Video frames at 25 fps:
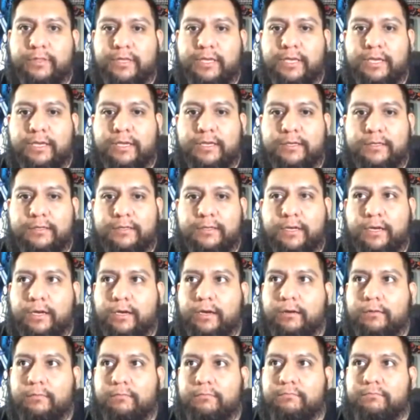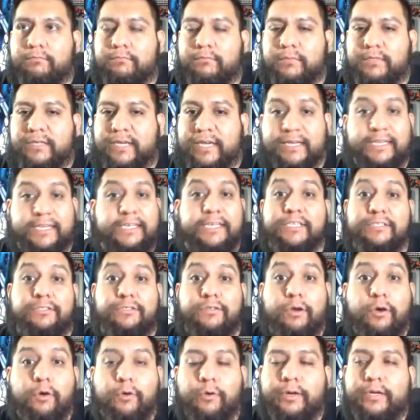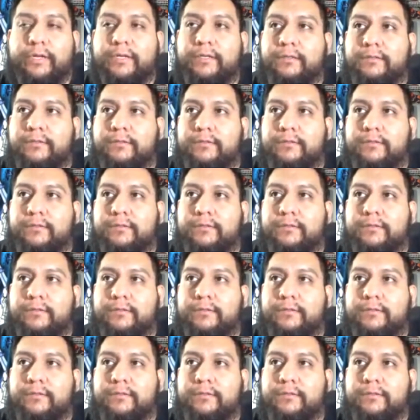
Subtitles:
thing, um, kind of get you going.